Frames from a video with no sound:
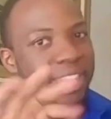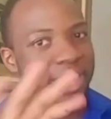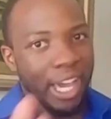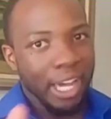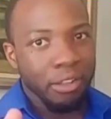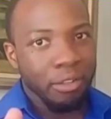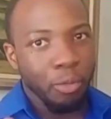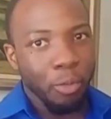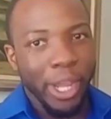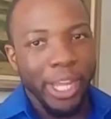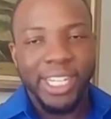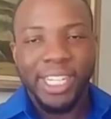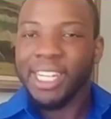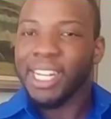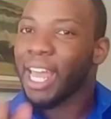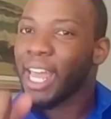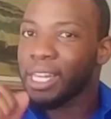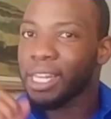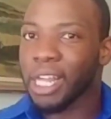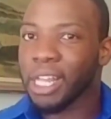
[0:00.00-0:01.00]
just wait,
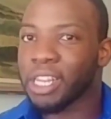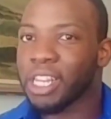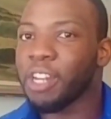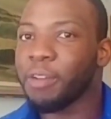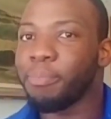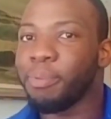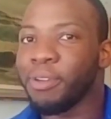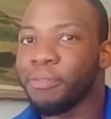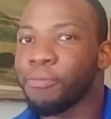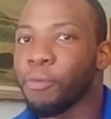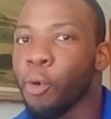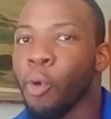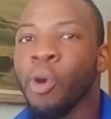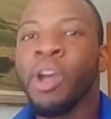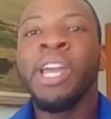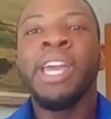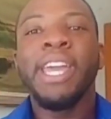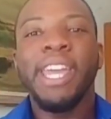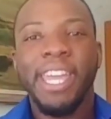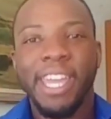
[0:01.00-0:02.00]
as I said before,
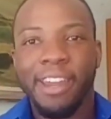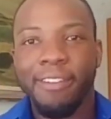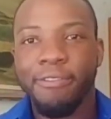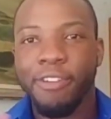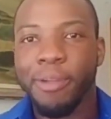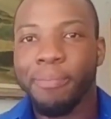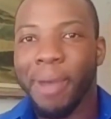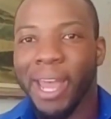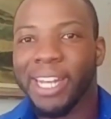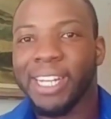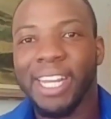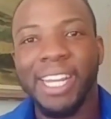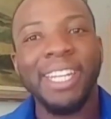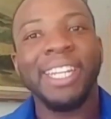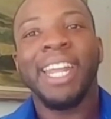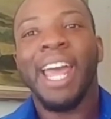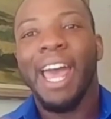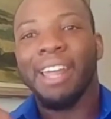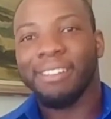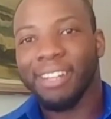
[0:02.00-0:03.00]
every mandate
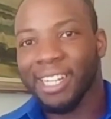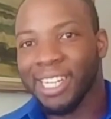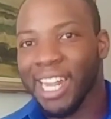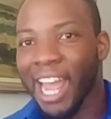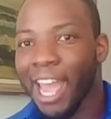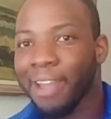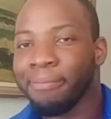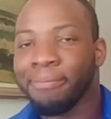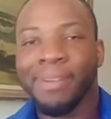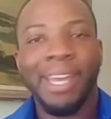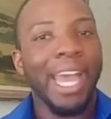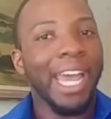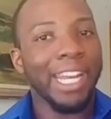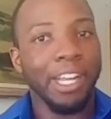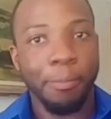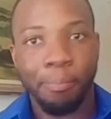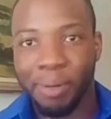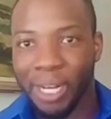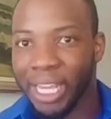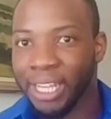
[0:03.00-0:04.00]
has a time and a
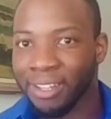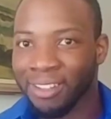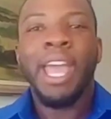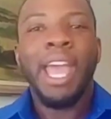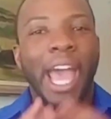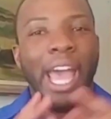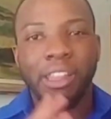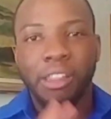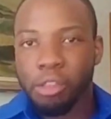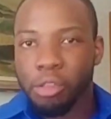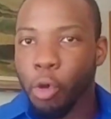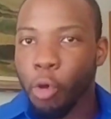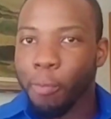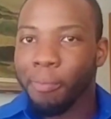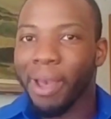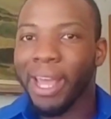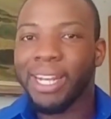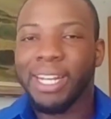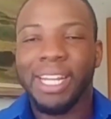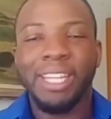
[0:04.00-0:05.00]
place. And sole
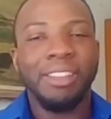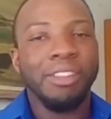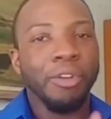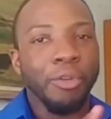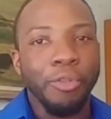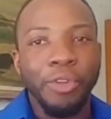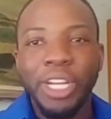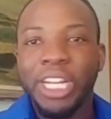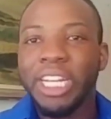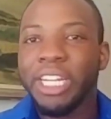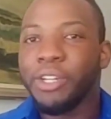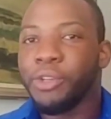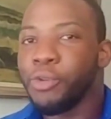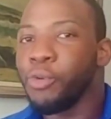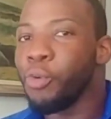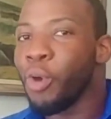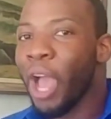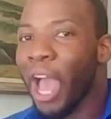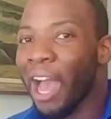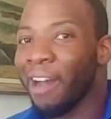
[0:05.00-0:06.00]
mandates really do
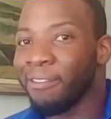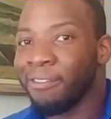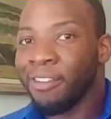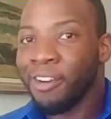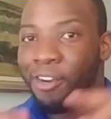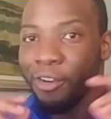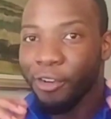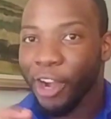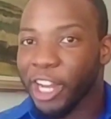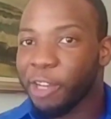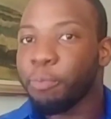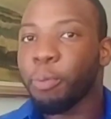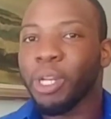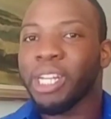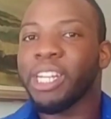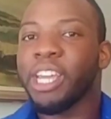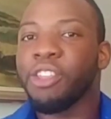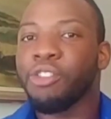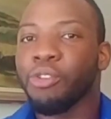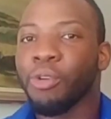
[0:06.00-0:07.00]
have great
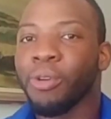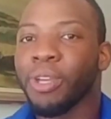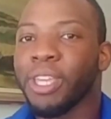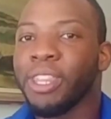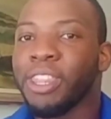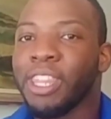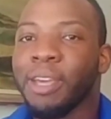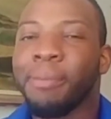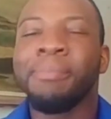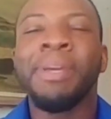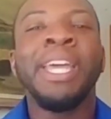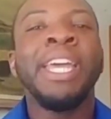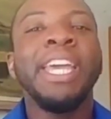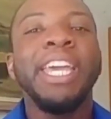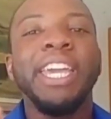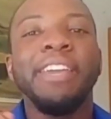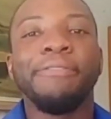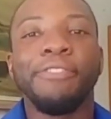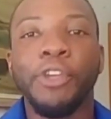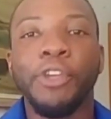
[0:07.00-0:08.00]
potential in them if